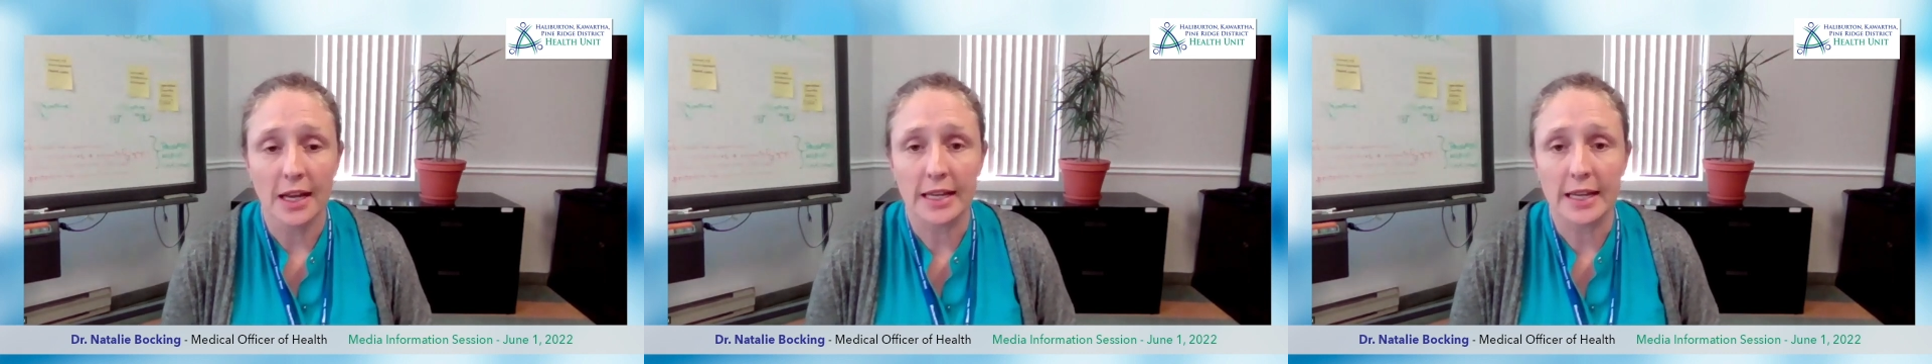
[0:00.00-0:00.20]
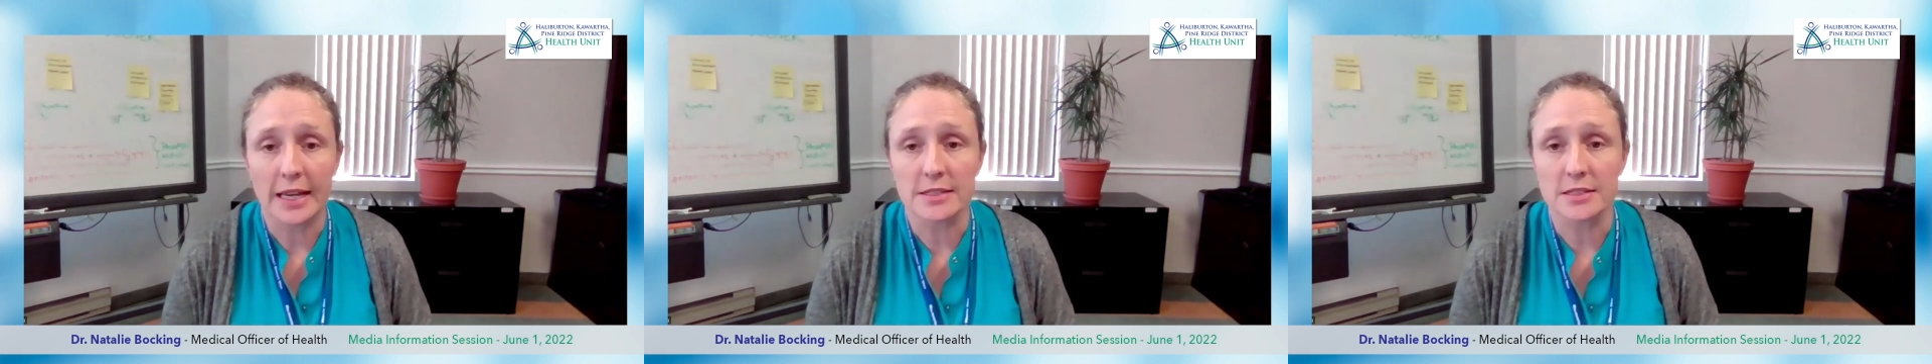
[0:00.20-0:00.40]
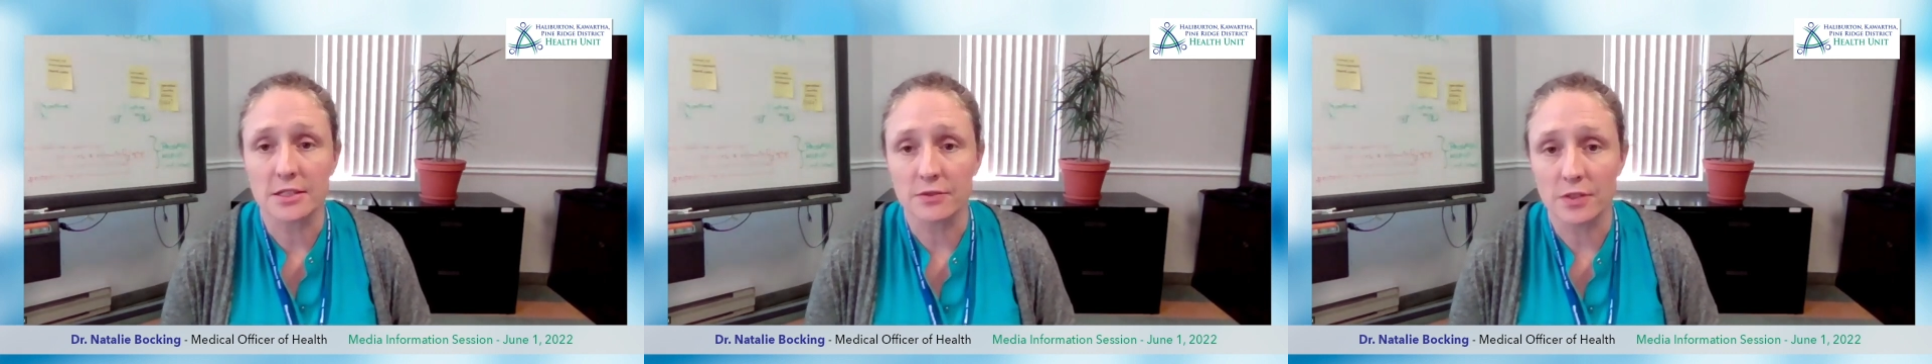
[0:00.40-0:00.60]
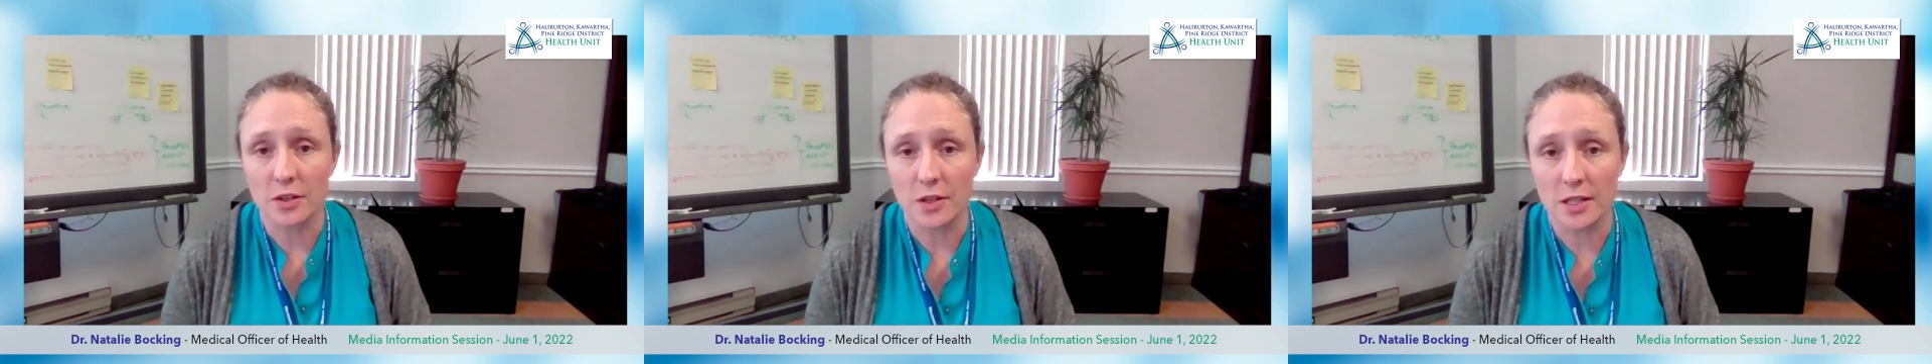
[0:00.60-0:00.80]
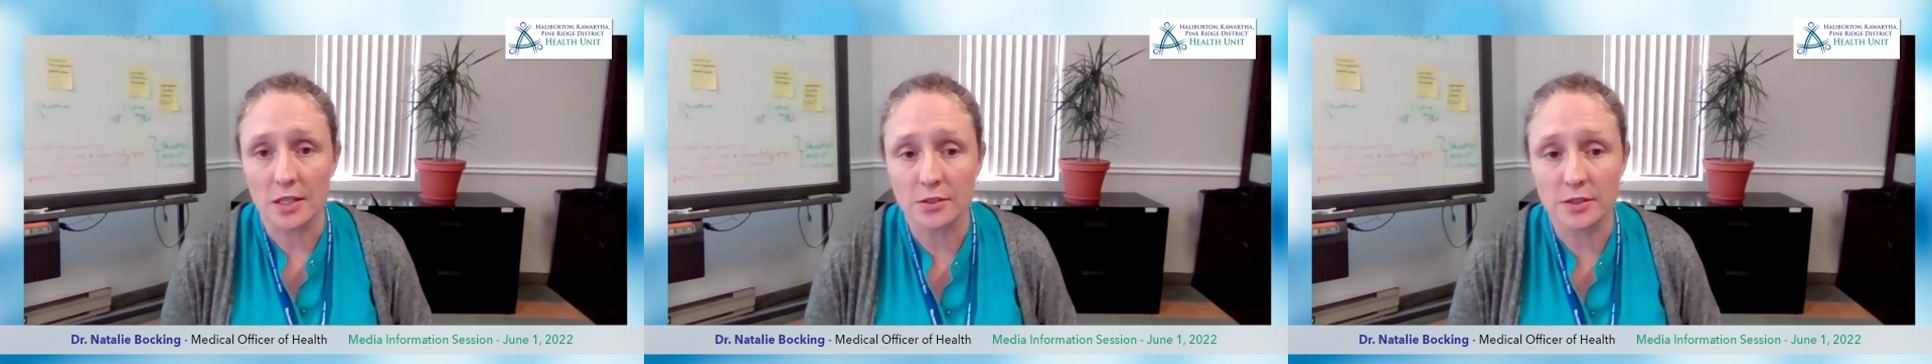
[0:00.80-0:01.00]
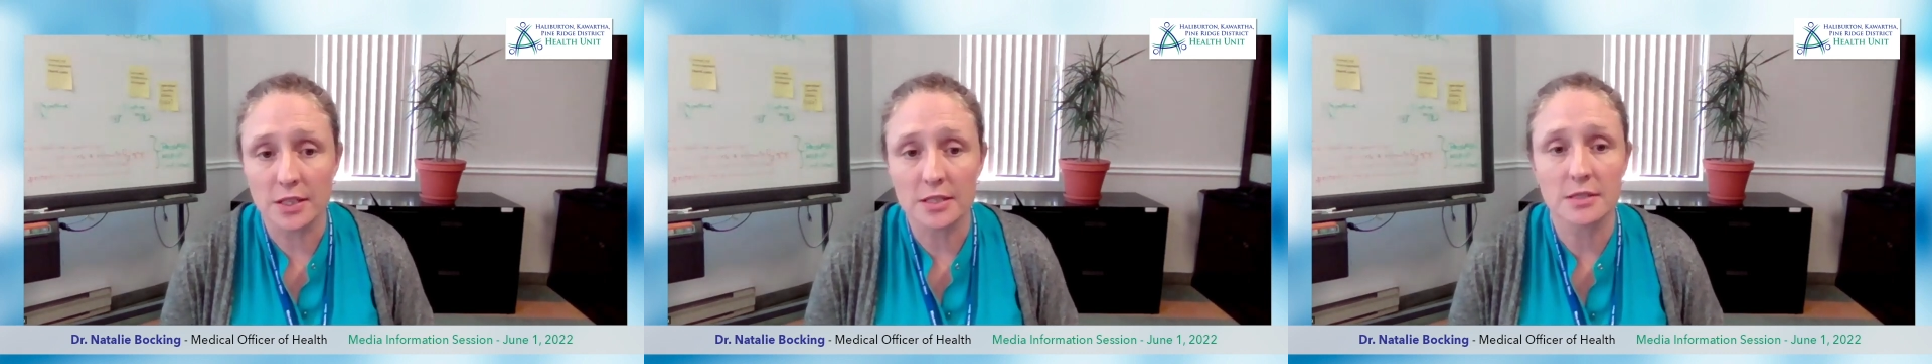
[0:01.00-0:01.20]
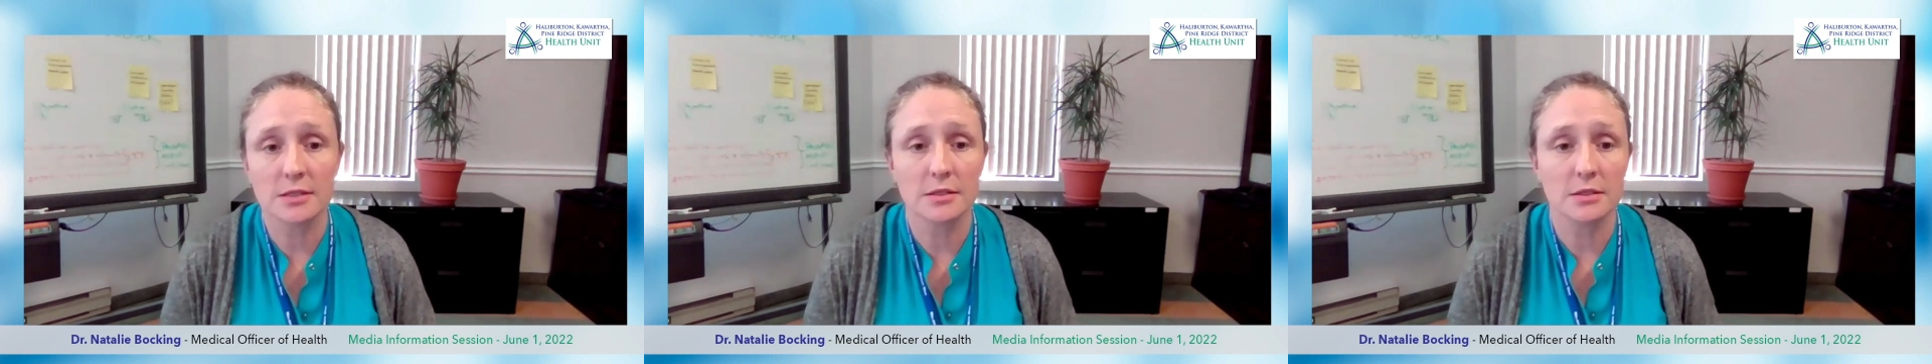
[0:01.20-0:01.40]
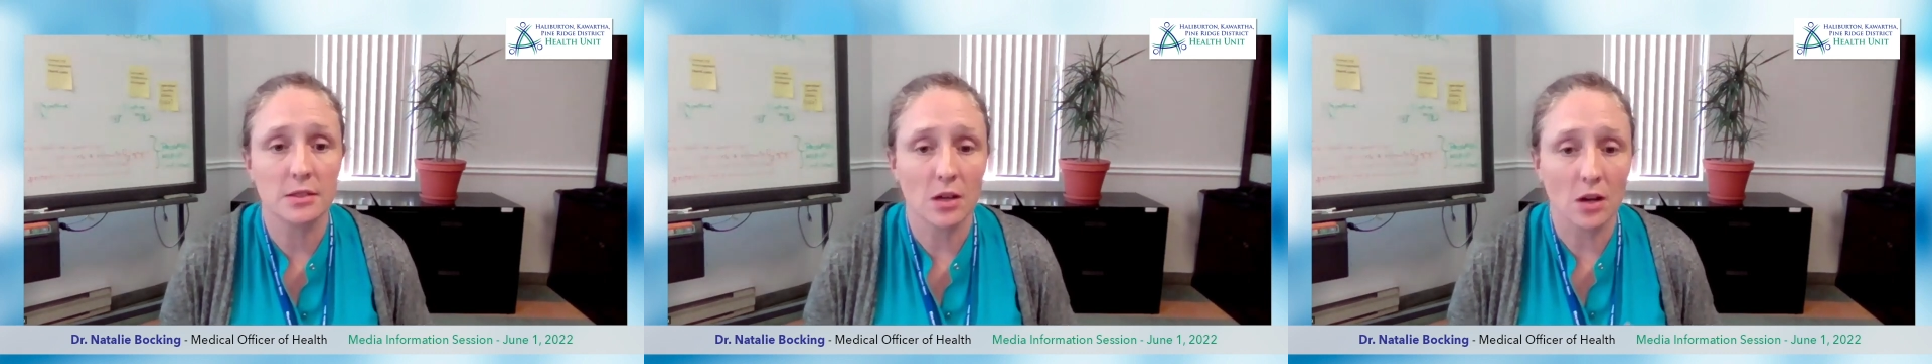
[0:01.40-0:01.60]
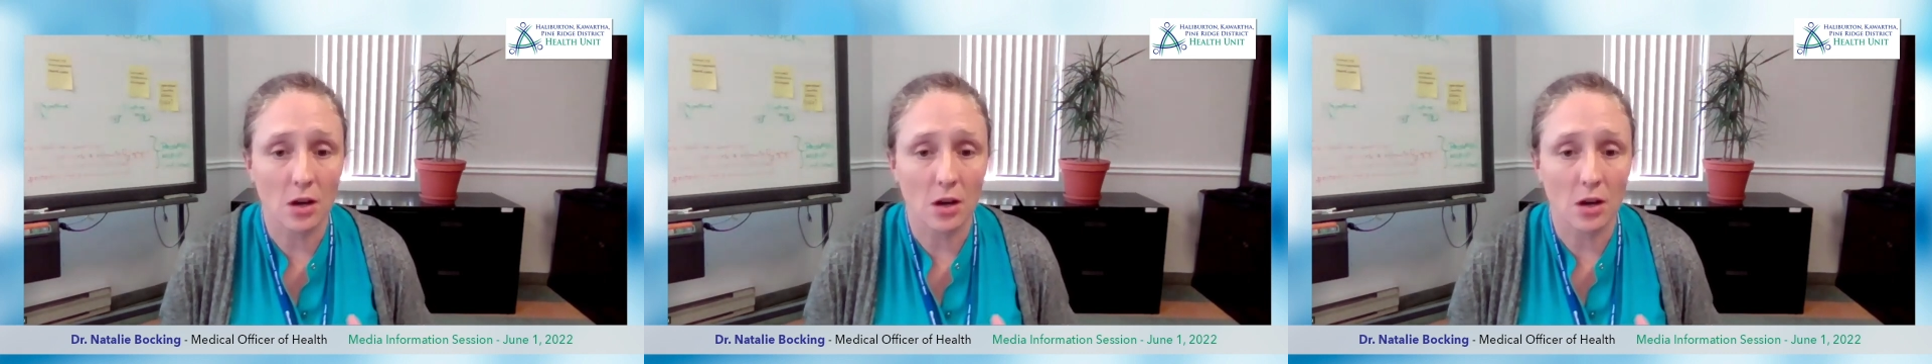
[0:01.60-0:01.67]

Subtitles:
against severe illness,